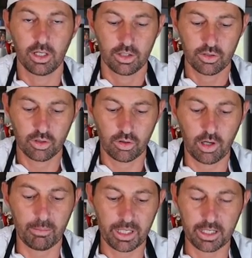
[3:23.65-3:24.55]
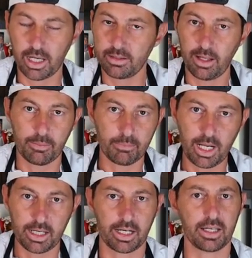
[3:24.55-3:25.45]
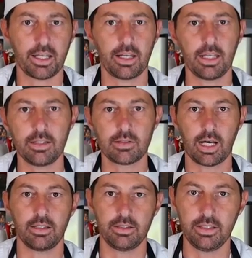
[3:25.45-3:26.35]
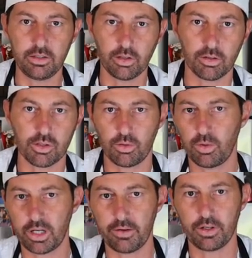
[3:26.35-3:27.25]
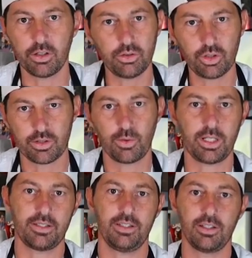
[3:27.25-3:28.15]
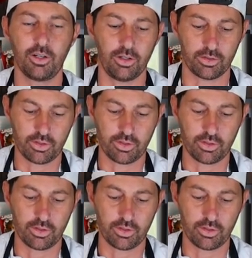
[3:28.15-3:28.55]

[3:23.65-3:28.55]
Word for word: So I'm, gonna, I'm not gonna get inside details or whatever. You just wanna see the goal.